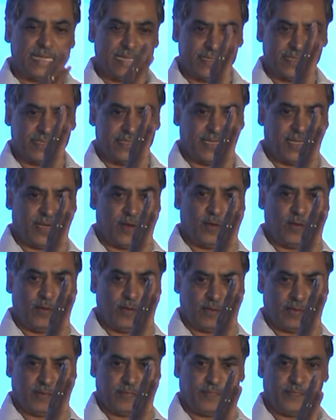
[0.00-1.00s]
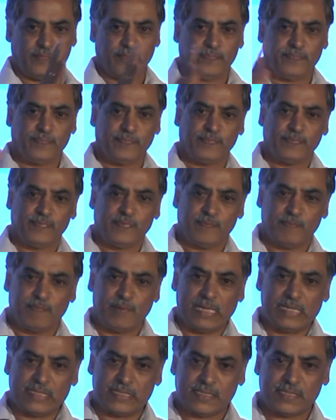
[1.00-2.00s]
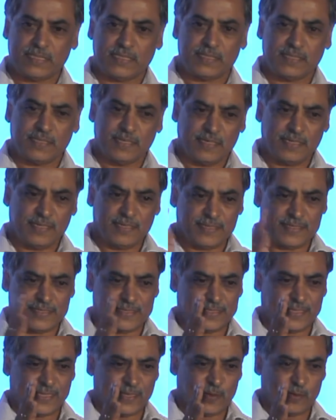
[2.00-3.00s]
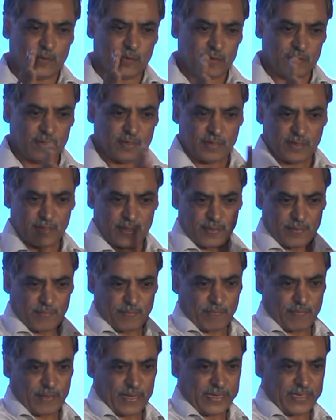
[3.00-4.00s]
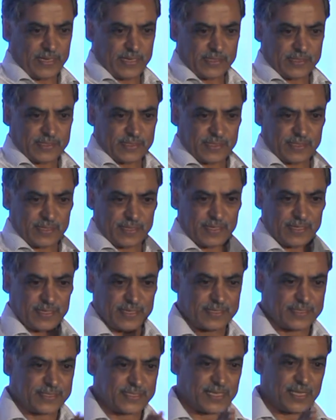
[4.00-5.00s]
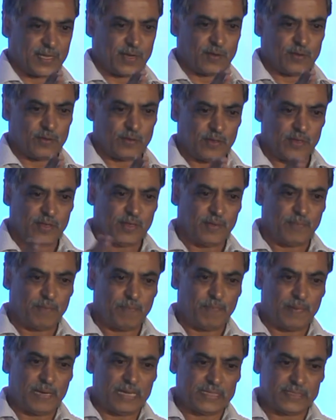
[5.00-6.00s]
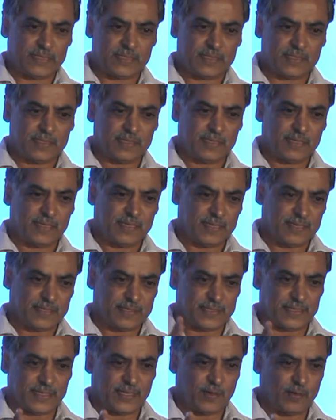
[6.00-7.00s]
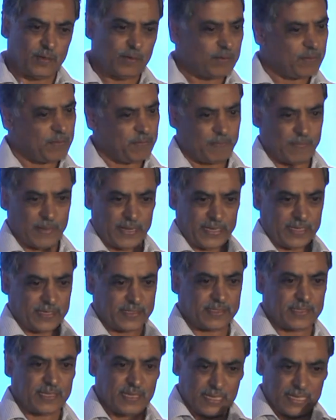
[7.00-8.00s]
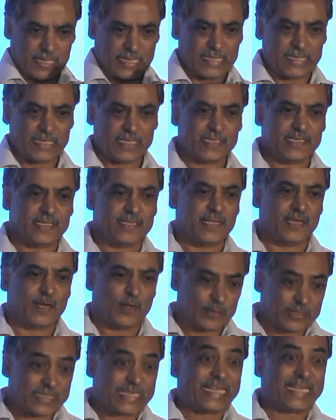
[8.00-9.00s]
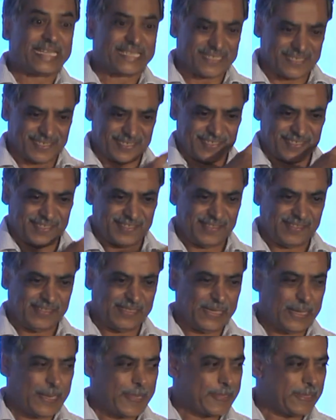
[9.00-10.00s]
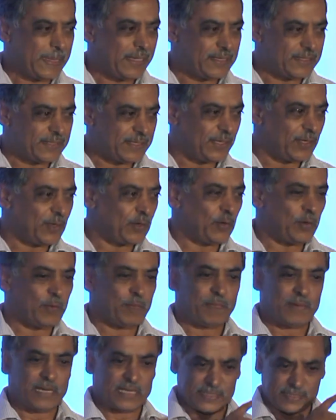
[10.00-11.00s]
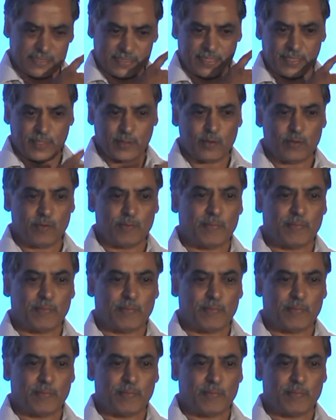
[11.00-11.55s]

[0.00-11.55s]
0 plus 0 minus 0 plus 0 minus. This is an oscillation. 0 plus 0